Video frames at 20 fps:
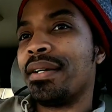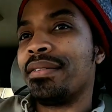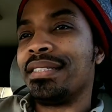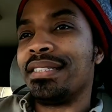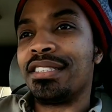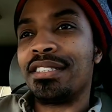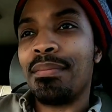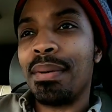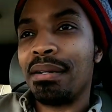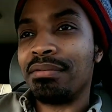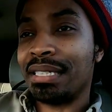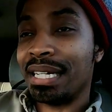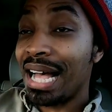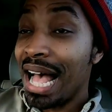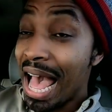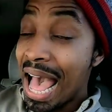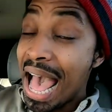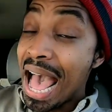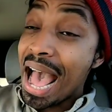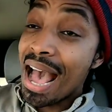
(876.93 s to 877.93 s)
And then somebody's like,
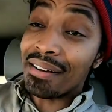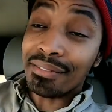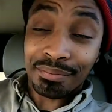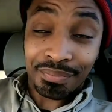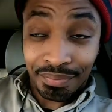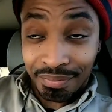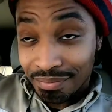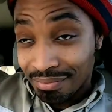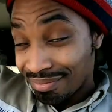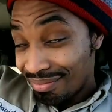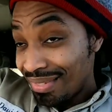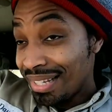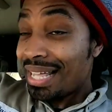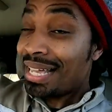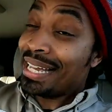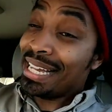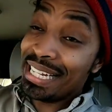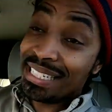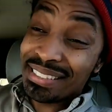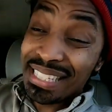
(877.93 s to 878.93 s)
ah!
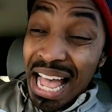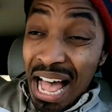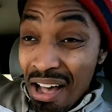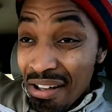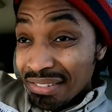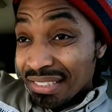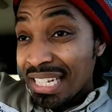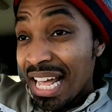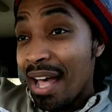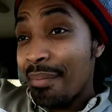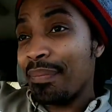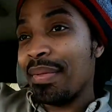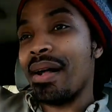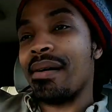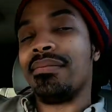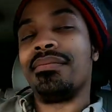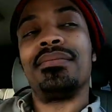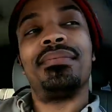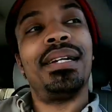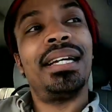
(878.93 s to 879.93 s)
he stole
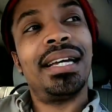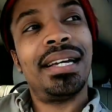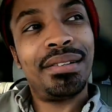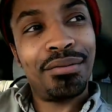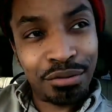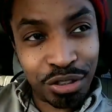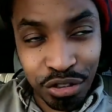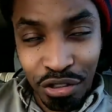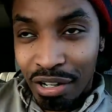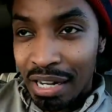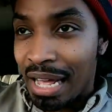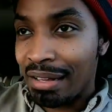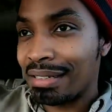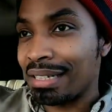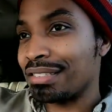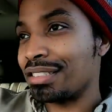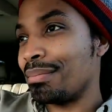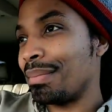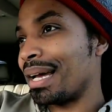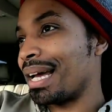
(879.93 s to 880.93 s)
something. Man, scream. I
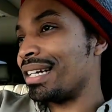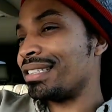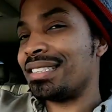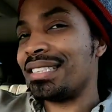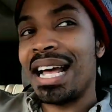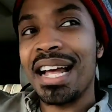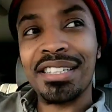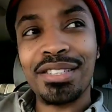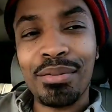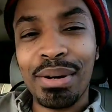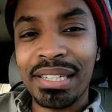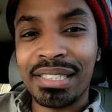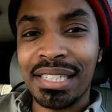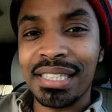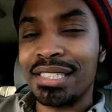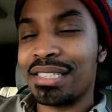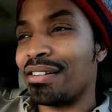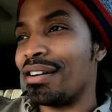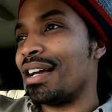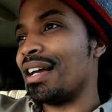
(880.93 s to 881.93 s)
thought somebody got shot the way
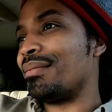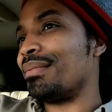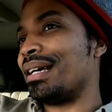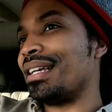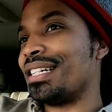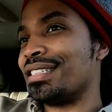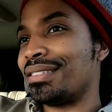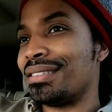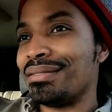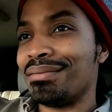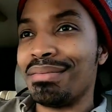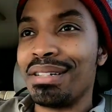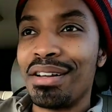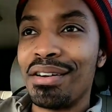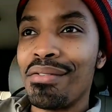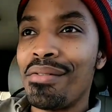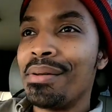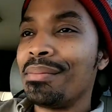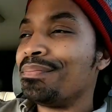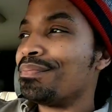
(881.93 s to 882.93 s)
she screamed. They just, you
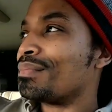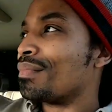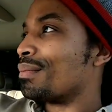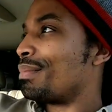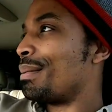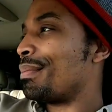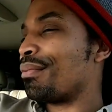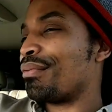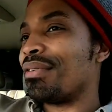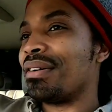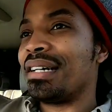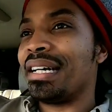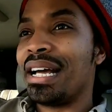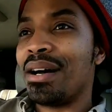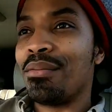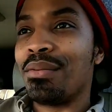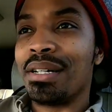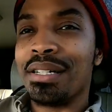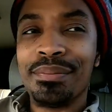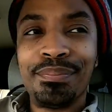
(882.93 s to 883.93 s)
know, people running
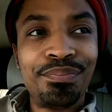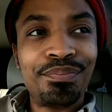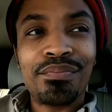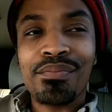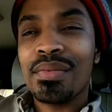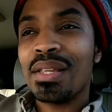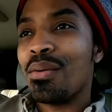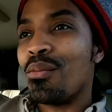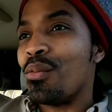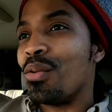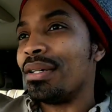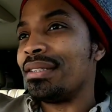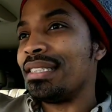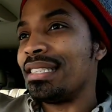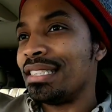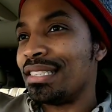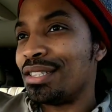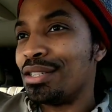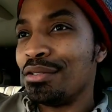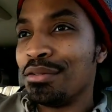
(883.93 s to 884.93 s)
out with
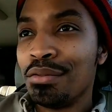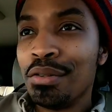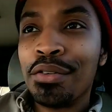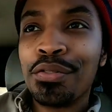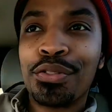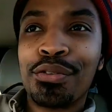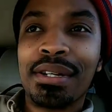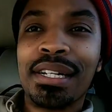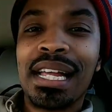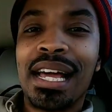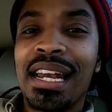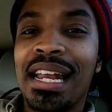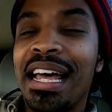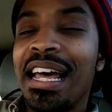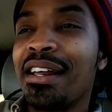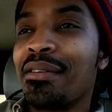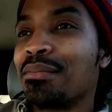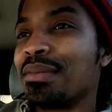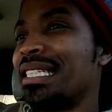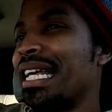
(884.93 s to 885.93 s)
one, two, three dollar
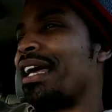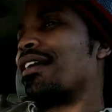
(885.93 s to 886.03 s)
items.